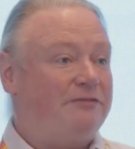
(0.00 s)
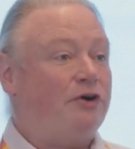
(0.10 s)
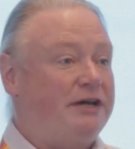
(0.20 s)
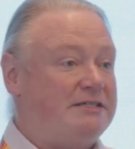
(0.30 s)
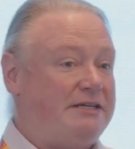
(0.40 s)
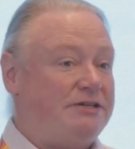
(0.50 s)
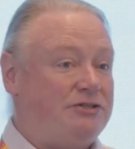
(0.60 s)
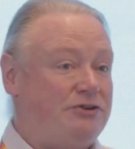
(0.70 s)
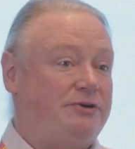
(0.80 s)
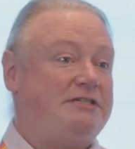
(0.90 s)
of
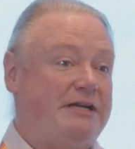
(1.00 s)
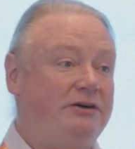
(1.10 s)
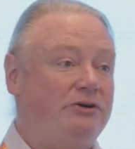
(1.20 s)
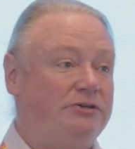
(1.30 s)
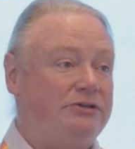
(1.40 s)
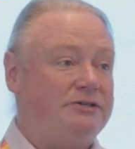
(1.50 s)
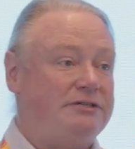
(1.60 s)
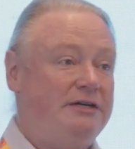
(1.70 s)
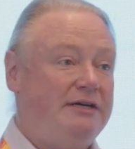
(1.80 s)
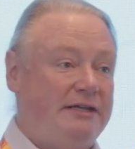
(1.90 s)
organizations who are
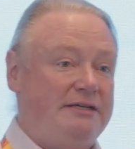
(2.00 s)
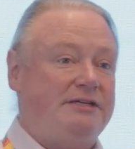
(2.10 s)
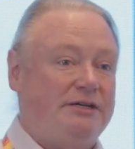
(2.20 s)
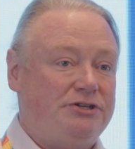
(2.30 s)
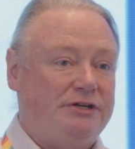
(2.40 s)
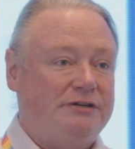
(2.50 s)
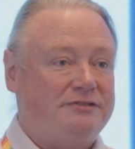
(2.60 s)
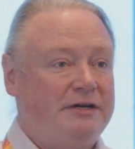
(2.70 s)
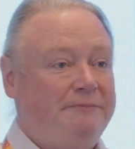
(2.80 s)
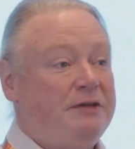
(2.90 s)
stakeholders in these initiatives